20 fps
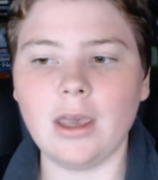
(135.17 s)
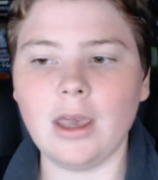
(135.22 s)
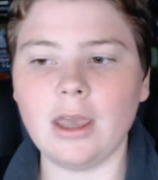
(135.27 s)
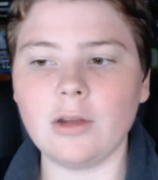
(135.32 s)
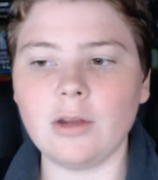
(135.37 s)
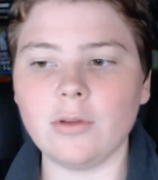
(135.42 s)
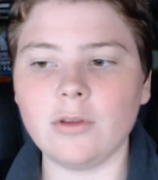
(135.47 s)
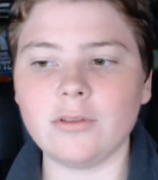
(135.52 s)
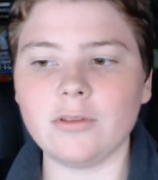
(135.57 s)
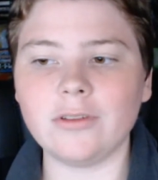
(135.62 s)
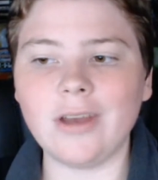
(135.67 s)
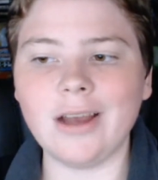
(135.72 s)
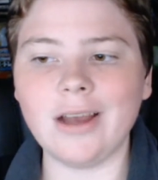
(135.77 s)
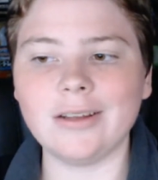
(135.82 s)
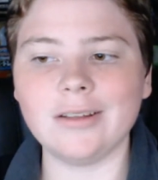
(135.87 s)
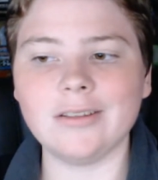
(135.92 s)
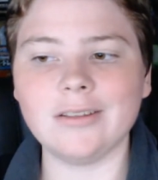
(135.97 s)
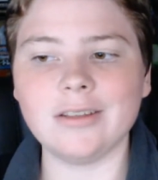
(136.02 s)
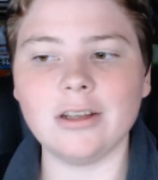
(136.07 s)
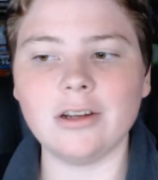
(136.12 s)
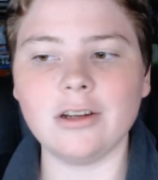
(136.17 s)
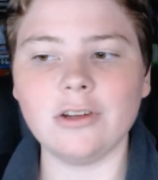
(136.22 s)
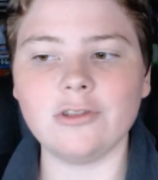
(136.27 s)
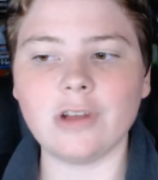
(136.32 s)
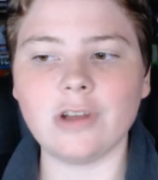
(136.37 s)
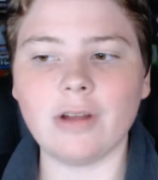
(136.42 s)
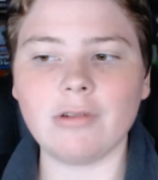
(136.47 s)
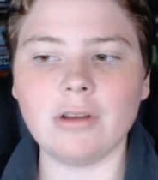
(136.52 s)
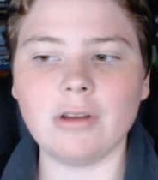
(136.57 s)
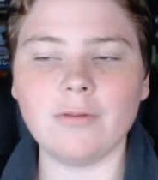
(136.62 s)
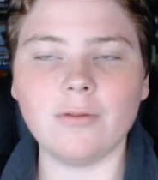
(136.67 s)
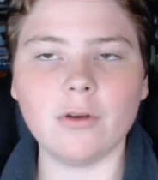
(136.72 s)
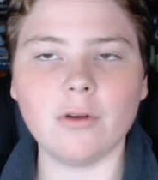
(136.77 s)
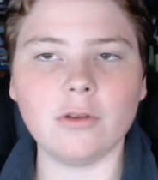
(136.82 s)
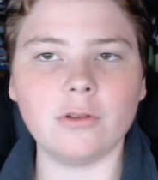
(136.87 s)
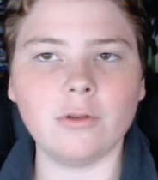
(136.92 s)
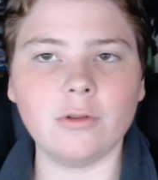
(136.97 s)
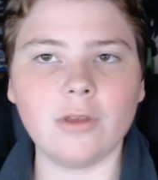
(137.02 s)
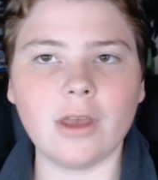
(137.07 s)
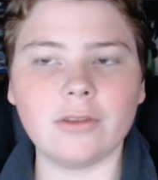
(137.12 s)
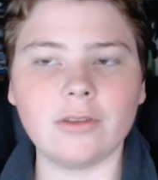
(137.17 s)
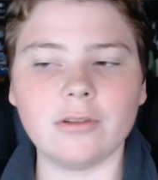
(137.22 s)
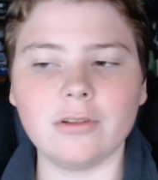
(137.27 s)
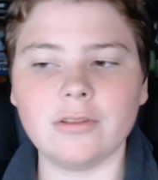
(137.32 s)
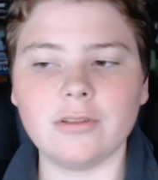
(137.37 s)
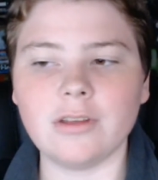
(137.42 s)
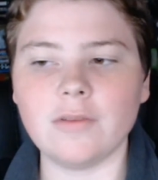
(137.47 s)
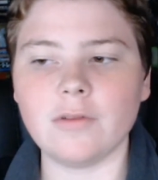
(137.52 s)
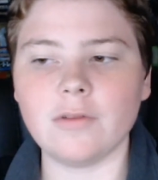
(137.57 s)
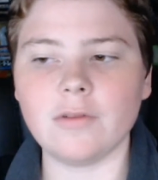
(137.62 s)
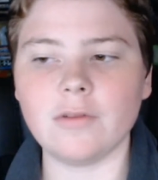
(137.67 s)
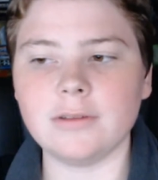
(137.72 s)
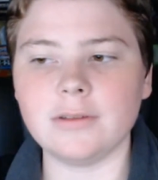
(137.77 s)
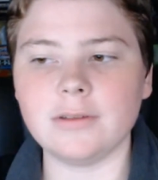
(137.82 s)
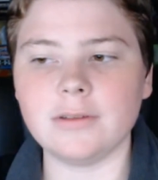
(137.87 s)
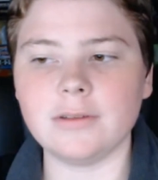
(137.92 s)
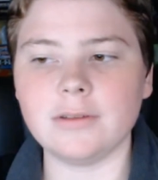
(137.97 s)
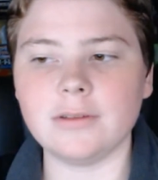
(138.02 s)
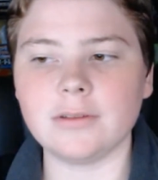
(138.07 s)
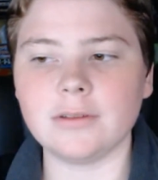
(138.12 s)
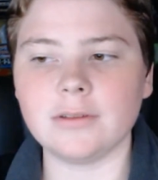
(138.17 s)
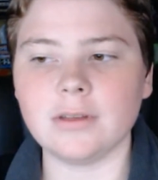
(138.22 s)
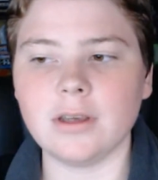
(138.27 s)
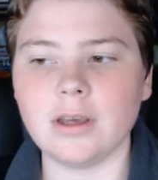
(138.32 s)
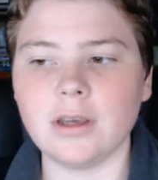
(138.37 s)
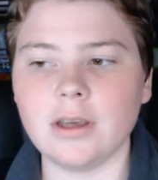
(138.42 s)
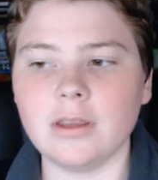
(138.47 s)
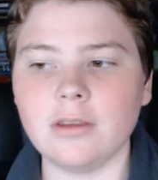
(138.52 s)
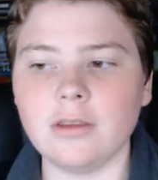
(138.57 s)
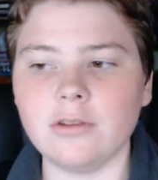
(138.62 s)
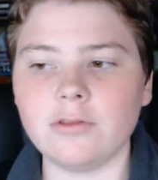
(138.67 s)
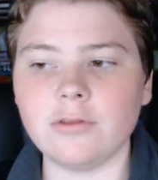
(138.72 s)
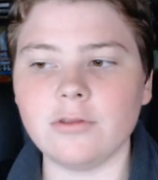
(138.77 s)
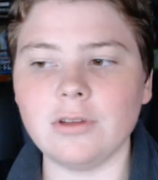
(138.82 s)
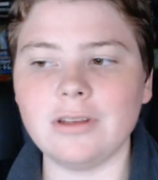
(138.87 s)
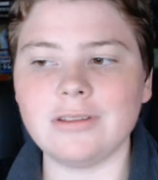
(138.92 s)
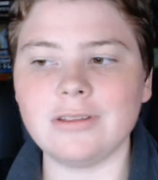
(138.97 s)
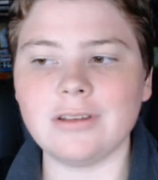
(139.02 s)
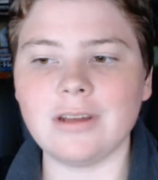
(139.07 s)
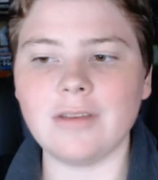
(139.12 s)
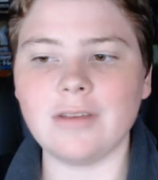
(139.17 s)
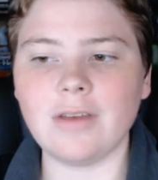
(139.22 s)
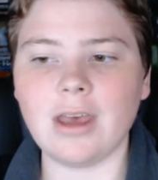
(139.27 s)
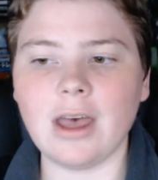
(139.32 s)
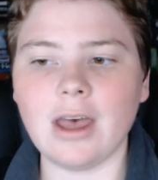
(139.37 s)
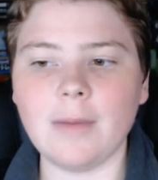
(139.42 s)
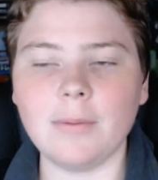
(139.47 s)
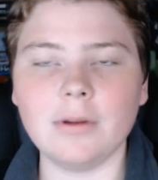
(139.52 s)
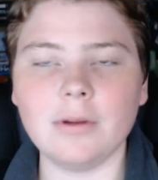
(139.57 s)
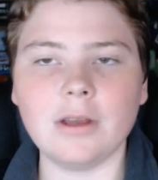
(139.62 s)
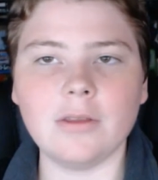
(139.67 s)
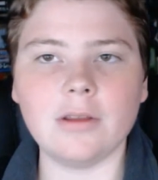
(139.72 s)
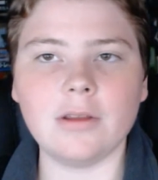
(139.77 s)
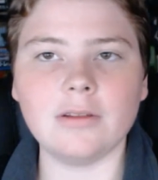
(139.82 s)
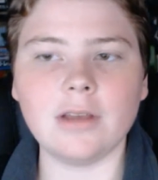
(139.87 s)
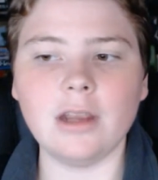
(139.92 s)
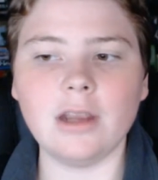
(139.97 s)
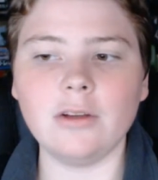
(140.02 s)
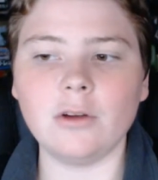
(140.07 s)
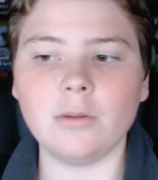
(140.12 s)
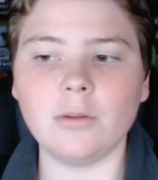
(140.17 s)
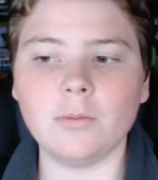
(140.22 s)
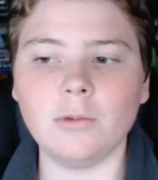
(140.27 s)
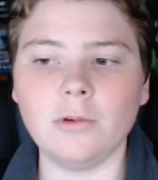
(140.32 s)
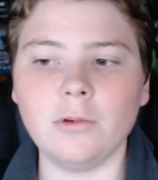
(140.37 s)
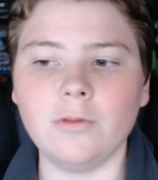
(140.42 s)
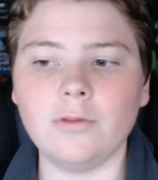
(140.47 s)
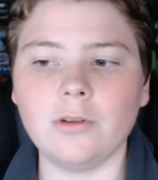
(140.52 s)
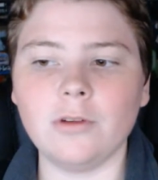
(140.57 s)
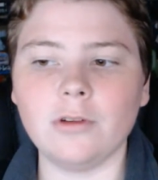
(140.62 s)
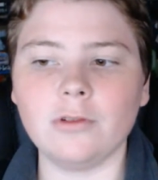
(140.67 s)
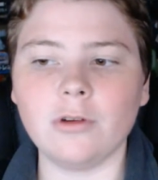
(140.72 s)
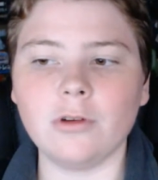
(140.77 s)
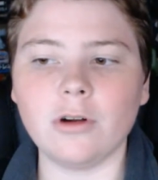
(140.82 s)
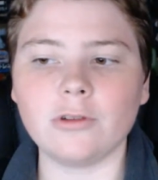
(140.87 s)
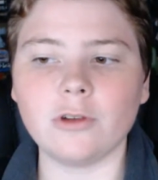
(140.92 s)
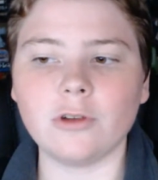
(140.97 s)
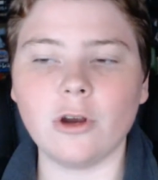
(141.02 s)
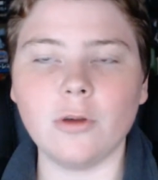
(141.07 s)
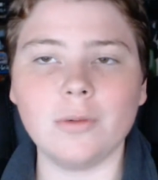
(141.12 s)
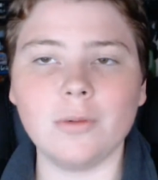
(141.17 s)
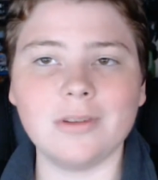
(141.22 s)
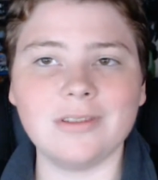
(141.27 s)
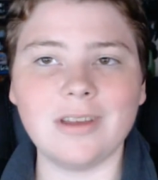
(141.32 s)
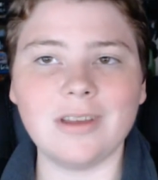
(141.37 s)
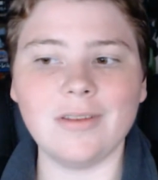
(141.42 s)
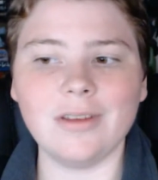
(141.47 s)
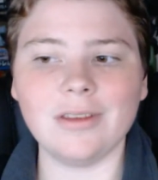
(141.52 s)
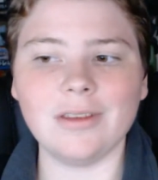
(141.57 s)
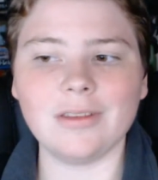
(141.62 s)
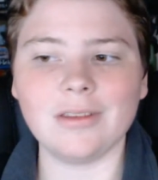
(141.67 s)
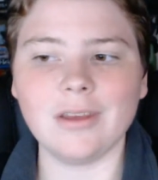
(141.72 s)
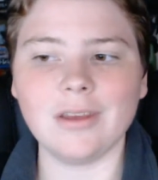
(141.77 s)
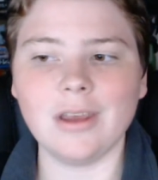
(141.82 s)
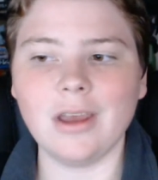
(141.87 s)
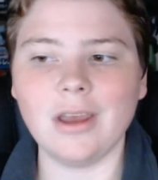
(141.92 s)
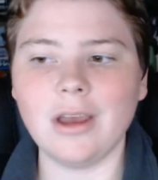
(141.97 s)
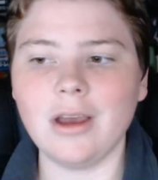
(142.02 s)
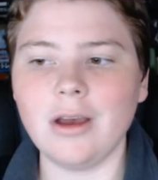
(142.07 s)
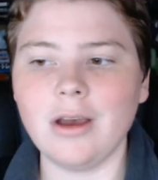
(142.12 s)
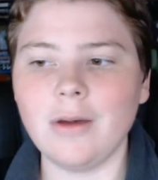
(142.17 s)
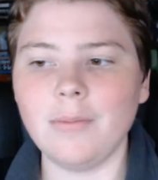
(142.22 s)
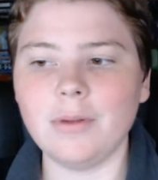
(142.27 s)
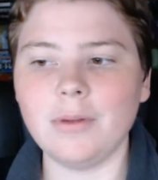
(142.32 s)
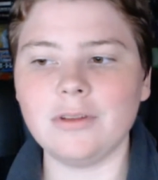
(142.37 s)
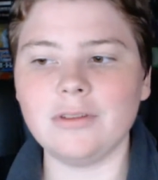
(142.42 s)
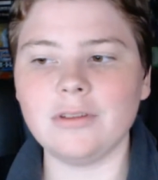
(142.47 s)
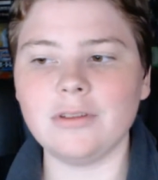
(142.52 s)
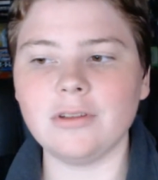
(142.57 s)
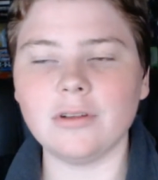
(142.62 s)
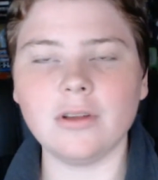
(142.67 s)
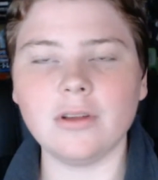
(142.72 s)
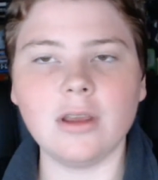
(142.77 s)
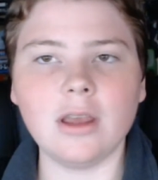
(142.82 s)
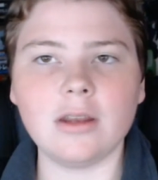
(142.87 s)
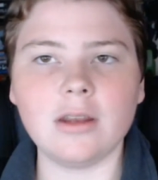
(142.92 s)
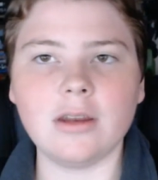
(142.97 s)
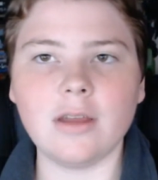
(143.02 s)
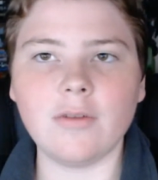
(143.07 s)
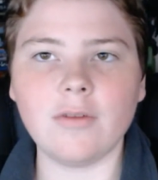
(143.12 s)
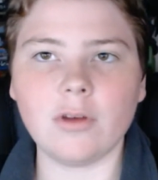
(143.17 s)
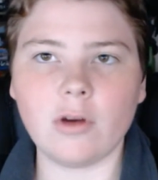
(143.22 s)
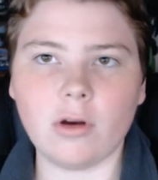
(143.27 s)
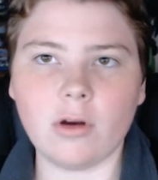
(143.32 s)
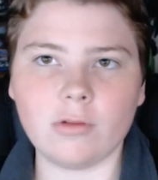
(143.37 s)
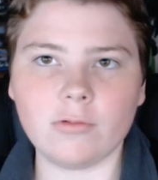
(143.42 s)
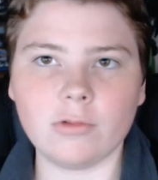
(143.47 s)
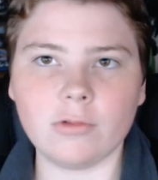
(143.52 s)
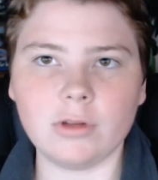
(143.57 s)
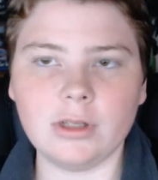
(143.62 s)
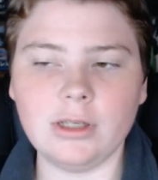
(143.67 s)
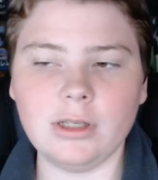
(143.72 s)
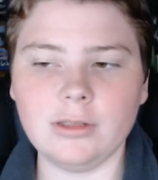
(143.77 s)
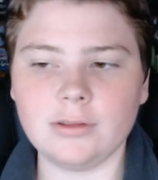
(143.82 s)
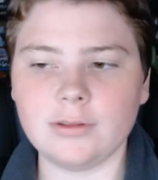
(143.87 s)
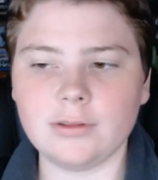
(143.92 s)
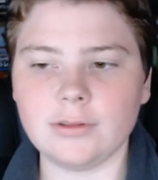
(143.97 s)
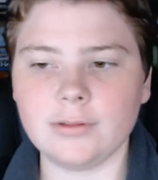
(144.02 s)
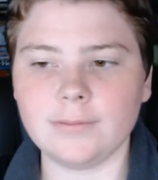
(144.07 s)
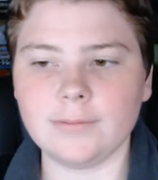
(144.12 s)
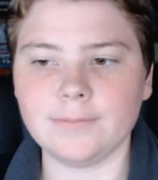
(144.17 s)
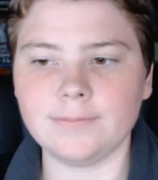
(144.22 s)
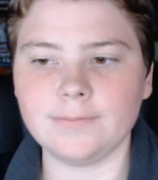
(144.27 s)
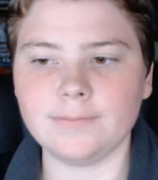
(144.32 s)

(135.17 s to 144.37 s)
and on the site it said January 1st 2007 release. This release never happened and the date got moved to October 7th, but still it never got released.